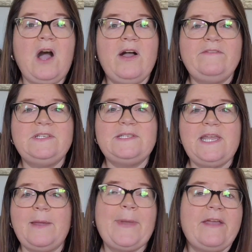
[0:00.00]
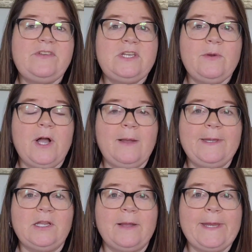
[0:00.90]
I'll have to see. I may have to do a
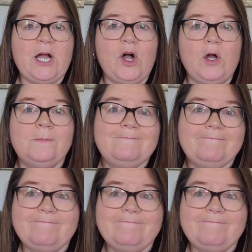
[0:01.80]
Hobby Lobby haul.